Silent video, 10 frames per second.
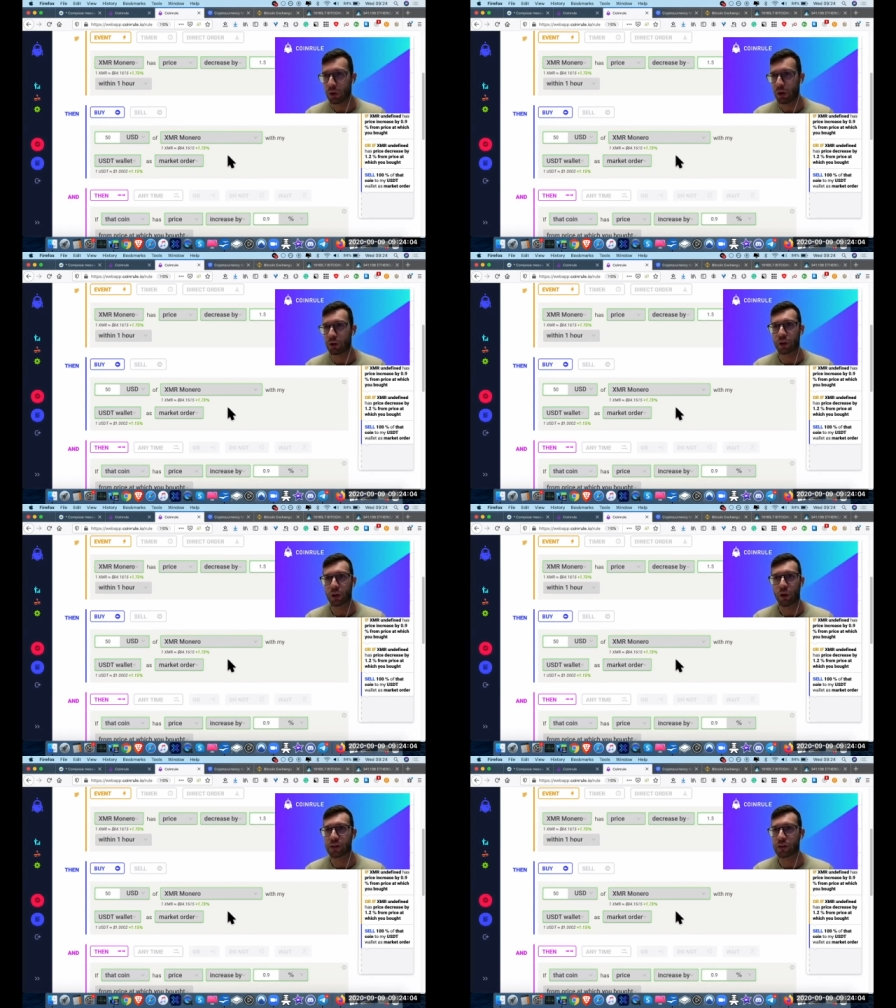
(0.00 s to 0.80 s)
Other
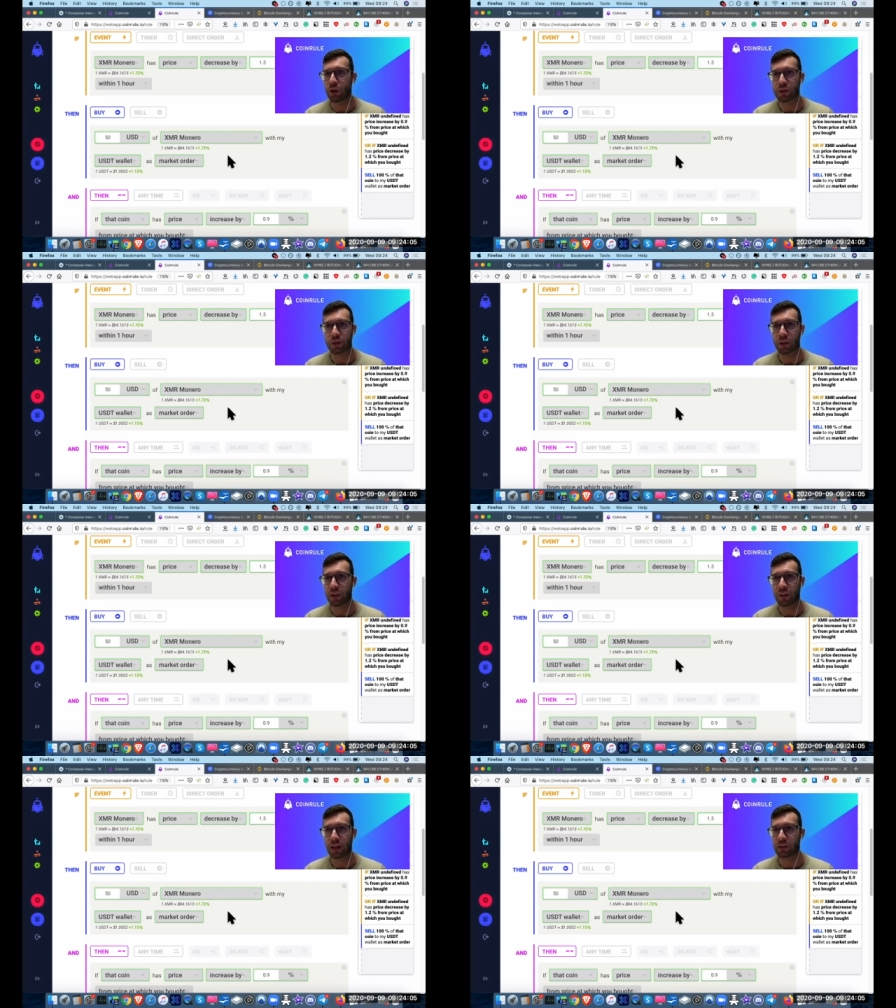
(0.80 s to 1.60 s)
coins lost uh,
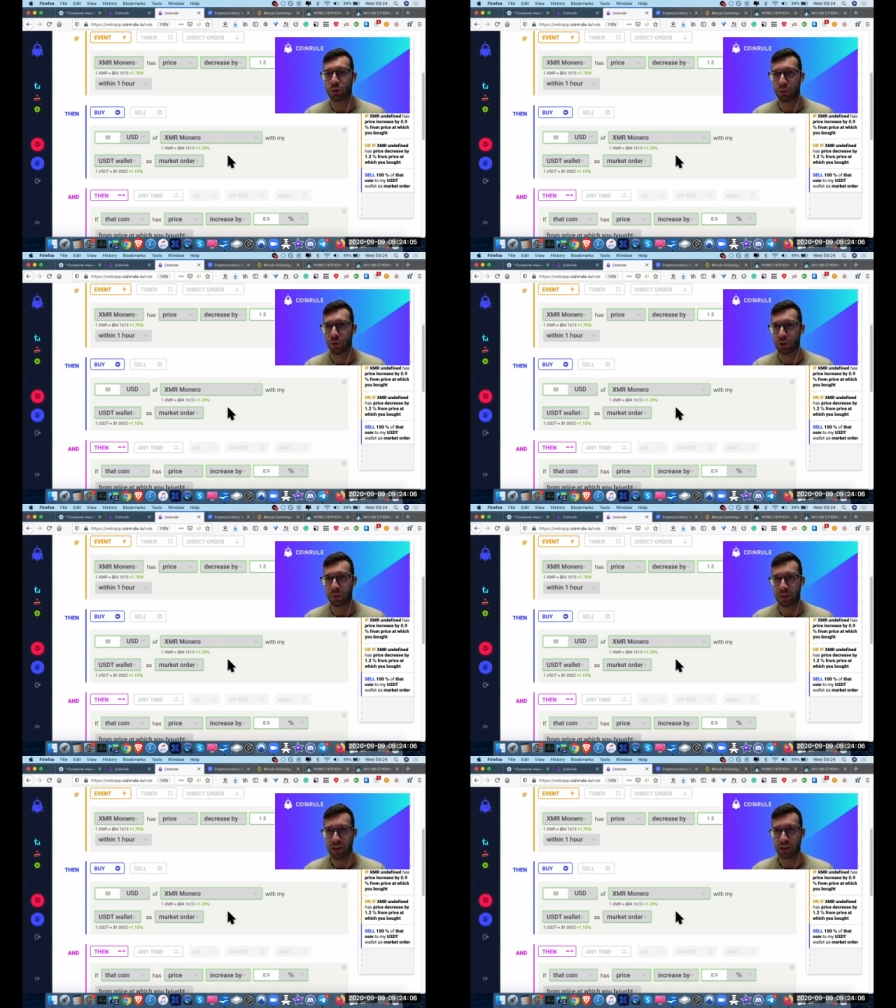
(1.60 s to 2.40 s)
30 to
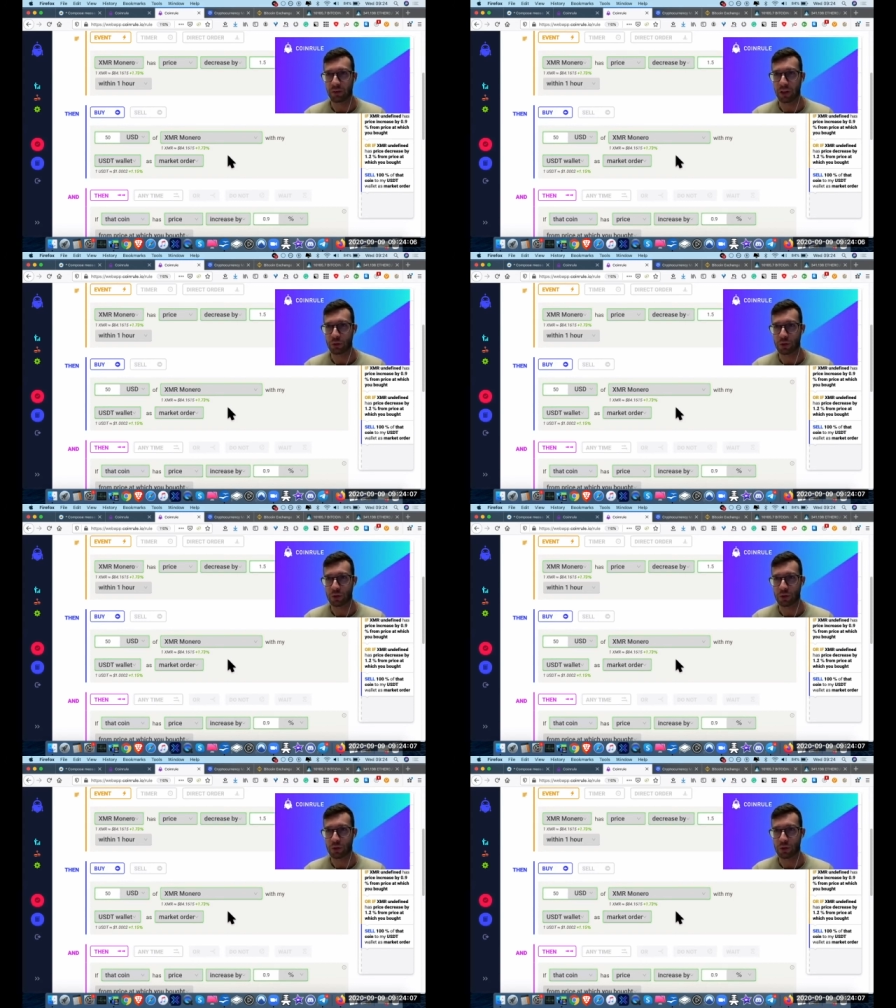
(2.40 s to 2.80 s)
40% versus,